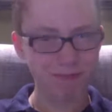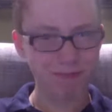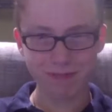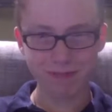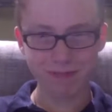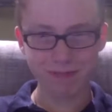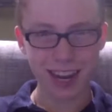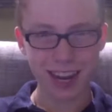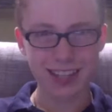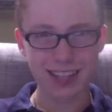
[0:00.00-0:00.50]

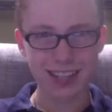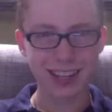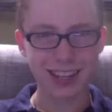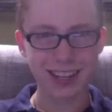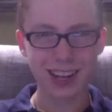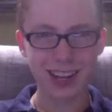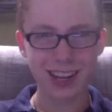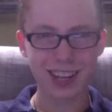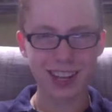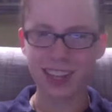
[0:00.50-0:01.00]
And
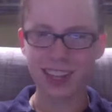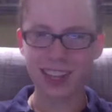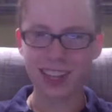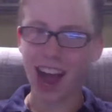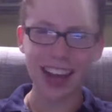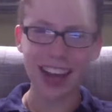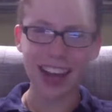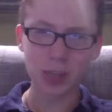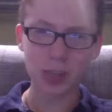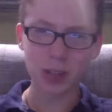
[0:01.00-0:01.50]
the
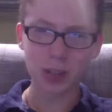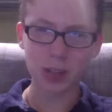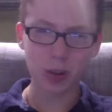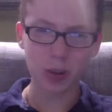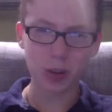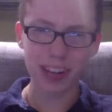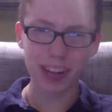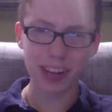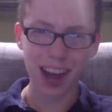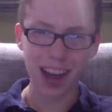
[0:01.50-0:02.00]
highest one's
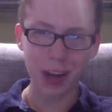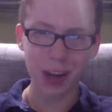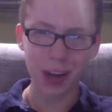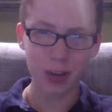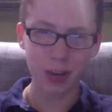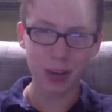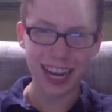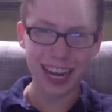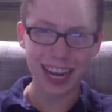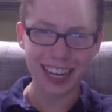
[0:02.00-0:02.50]
only
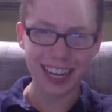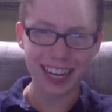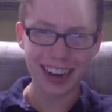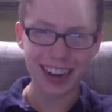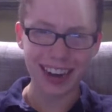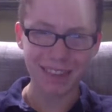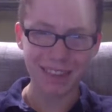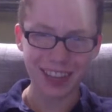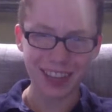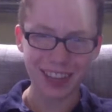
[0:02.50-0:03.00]
189
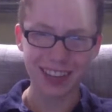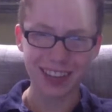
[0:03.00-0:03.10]
feet.